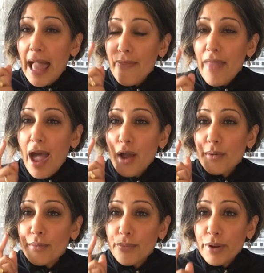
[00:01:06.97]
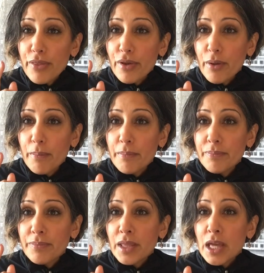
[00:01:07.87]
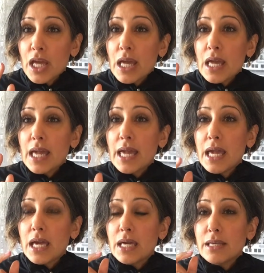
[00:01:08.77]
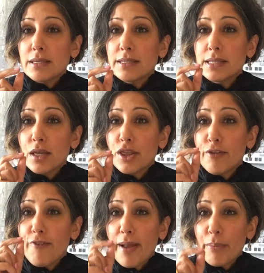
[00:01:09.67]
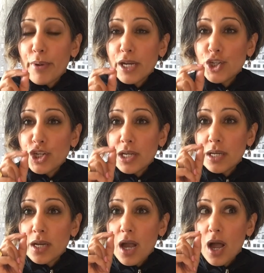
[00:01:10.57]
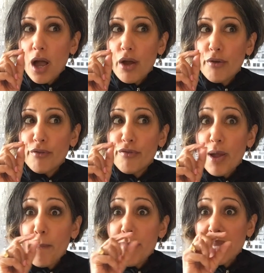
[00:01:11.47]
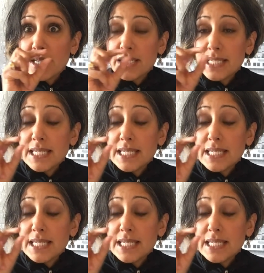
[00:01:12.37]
And that rhythm is the vibration of a